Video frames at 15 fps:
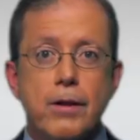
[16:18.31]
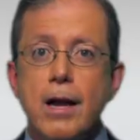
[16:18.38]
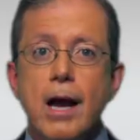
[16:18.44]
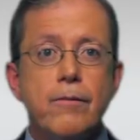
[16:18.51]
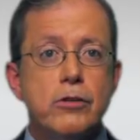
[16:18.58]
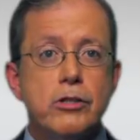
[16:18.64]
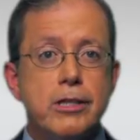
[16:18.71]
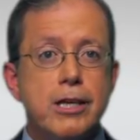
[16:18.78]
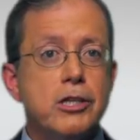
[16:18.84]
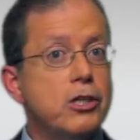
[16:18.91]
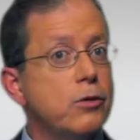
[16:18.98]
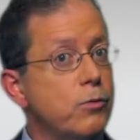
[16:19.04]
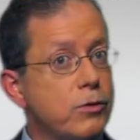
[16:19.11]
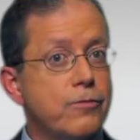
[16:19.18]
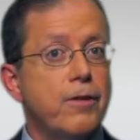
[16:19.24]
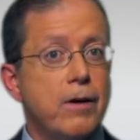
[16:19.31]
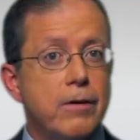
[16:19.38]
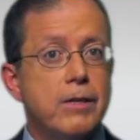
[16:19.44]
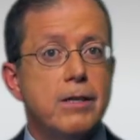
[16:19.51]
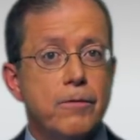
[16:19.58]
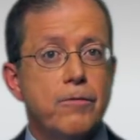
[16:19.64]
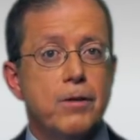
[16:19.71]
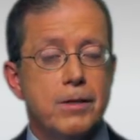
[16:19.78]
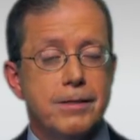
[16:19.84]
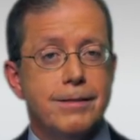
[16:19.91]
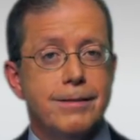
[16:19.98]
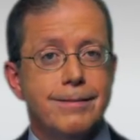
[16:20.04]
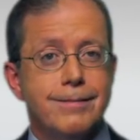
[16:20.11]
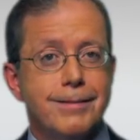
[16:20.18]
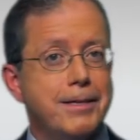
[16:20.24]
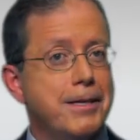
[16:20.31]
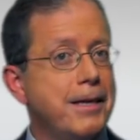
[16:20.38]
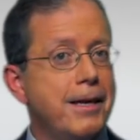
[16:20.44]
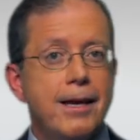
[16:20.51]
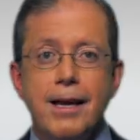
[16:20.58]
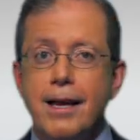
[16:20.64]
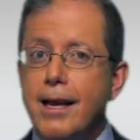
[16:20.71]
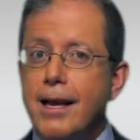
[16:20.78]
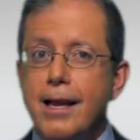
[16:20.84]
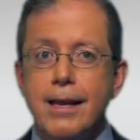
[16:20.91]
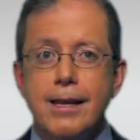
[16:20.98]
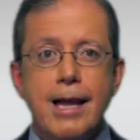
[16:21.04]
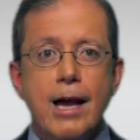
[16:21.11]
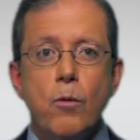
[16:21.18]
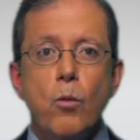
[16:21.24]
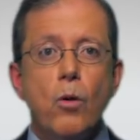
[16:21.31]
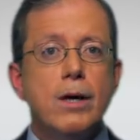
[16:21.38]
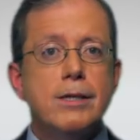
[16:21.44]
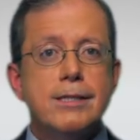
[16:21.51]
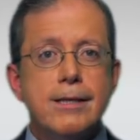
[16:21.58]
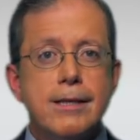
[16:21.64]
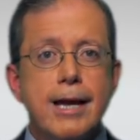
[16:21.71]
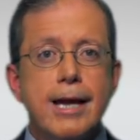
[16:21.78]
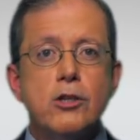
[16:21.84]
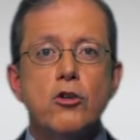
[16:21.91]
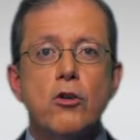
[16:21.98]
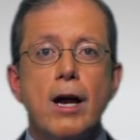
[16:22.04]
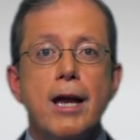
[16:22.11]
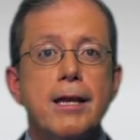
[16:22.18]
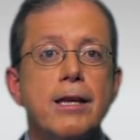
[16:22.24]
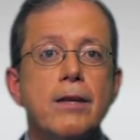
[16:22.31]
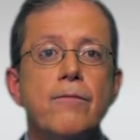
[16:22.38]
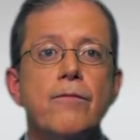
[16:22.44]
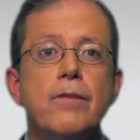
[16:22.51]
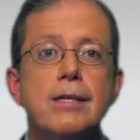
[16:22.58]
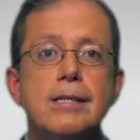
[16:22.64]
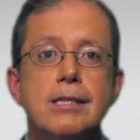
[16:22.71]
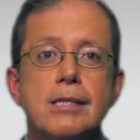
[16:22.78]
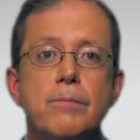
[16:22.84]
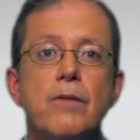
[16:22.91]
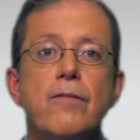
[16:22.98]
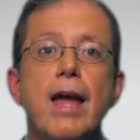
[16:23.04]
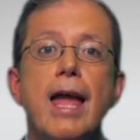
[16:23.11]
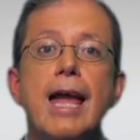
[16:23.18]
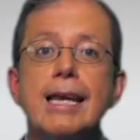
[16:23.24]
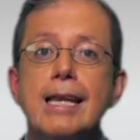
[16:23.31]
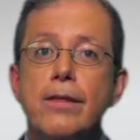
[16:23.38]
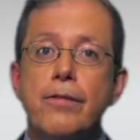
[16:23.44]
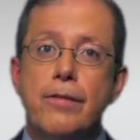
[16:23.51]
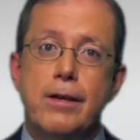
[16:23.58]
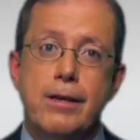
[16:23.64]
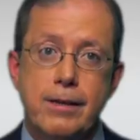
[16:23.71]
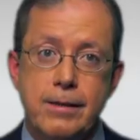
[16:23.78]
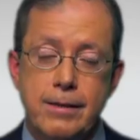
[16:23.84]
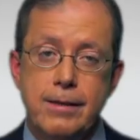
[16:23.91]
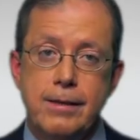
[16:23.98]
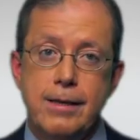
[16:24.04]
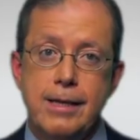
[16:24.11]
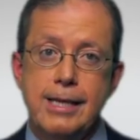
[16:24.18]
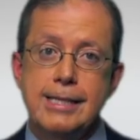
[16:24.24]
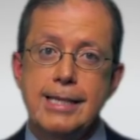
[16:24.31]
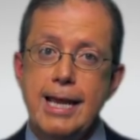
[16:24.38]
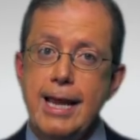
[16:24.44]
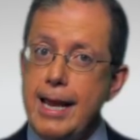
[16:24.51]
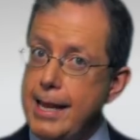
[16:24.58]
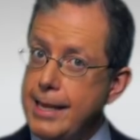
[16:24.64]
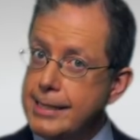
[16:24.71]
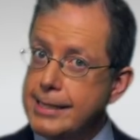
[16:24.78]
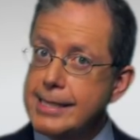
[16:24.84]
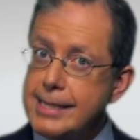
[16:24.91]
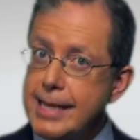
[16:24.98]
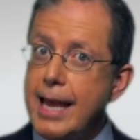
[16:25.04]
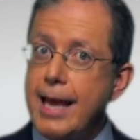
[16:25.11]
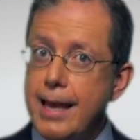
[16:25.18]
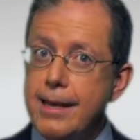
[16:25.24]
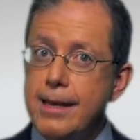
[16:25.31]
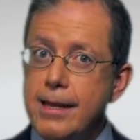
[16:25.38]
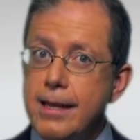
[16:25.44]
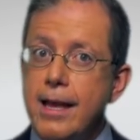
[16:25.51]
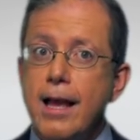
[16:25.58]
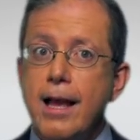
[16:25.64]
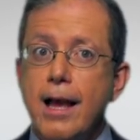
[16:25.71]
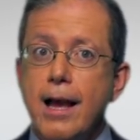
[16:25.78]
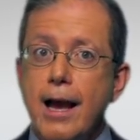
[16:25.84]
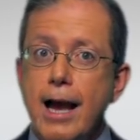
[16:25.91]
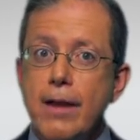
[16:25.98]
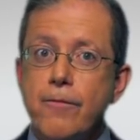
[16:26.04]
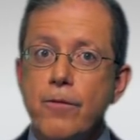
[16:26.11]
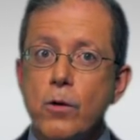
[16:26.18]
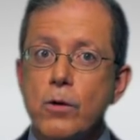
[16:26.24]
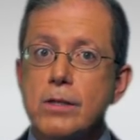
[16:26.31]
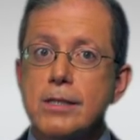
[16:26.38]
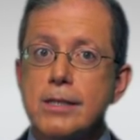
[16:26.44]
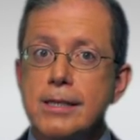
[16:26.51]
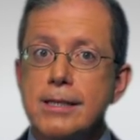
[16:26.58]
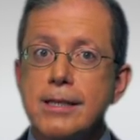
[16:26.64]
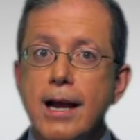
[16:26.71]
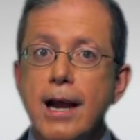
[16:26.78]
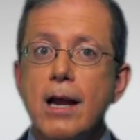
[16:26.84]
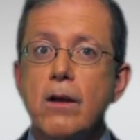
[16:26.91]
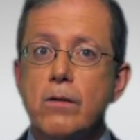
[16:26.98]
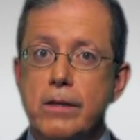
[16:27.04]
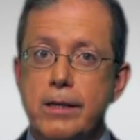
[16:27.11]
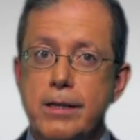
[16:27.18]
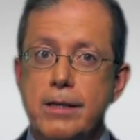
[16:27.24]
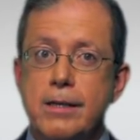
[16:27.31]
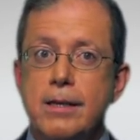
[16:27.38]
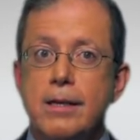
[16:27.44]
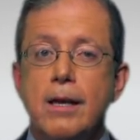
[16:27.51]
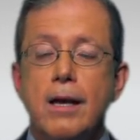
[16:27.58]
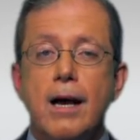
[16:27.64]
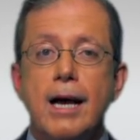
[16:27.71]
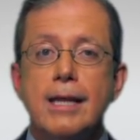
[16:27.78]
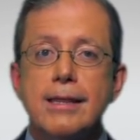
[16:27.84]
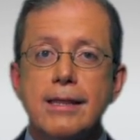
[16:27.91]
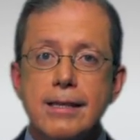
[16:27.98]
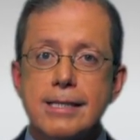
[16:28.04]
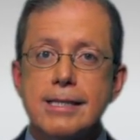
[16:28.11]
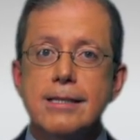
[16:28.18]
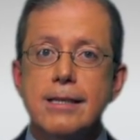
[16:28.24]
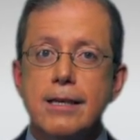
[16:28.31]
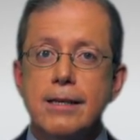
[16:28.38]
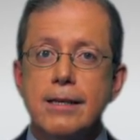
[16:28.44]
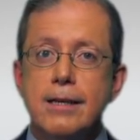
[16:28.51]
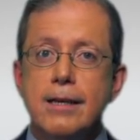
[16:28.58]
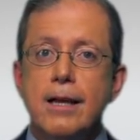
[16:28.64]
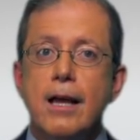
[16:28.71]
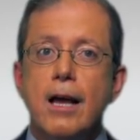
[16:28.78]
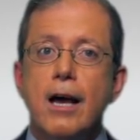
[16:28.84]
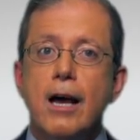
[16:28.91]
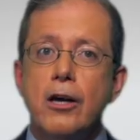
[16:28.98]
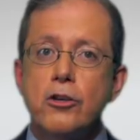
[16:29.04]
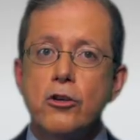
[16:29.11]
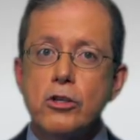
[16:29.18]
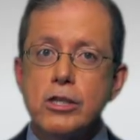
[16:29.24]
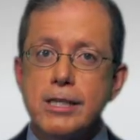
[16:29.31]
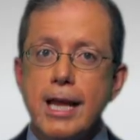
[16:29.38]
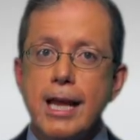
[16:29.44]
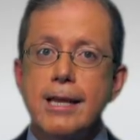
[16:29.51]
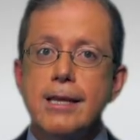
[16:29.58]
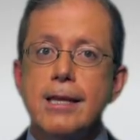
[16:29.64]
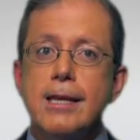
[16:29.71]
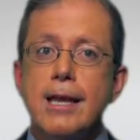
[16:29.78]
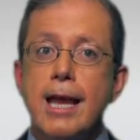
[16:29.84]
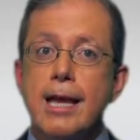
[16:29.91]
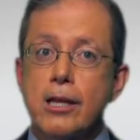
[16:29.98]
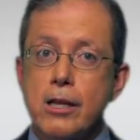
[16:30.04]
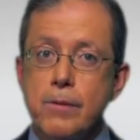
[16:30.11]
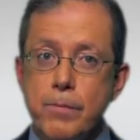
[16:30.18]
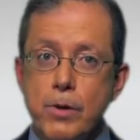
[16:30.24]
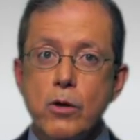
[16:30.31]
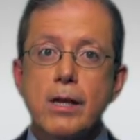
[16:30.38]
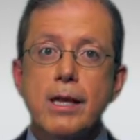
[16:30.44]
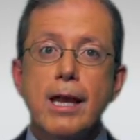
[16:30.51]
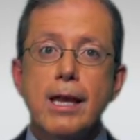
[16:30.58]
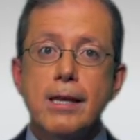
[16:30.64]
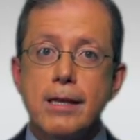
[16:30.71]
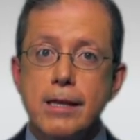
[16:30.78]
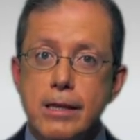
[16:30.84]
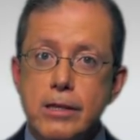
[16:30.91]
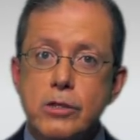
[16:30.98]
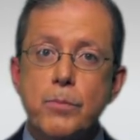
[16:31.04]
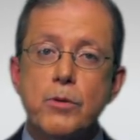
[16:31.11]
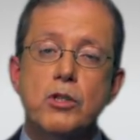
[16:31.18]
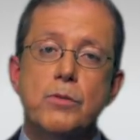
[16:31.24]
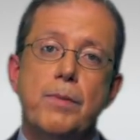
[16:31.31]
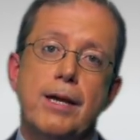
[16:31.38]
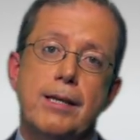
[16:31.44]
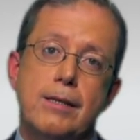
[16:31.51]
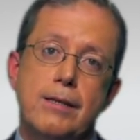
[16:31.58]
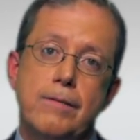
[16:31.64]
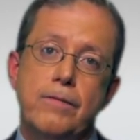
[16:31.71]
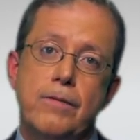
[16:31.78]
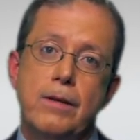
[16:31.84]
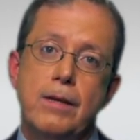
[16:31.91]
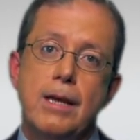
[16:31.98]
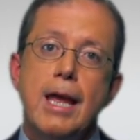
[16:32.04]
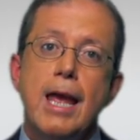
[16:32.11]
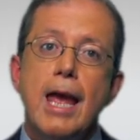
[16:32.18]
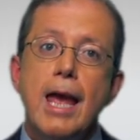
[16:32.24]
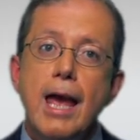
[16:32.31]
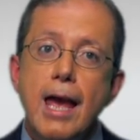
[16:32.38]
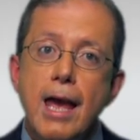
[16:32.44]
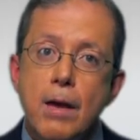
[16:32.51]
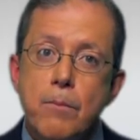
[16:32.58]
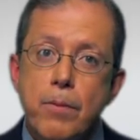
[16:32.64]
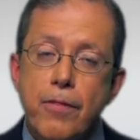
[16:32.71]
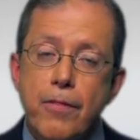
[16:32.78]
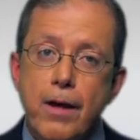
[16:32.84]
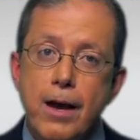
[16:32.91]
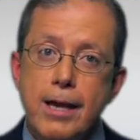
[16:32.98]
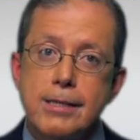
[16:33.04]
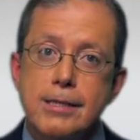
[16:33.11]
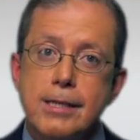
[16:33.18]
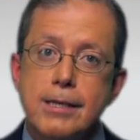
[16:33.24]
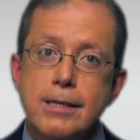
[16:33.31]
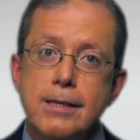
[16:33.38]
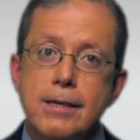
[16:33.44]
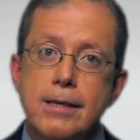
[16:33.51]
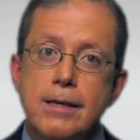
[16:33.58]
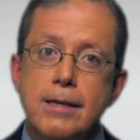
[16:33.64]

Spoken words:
the conversation was very different. Not once did I try and convince him of anything. And instead, I focused entirely on listening, understanding, and communicating his perspective, empathizing,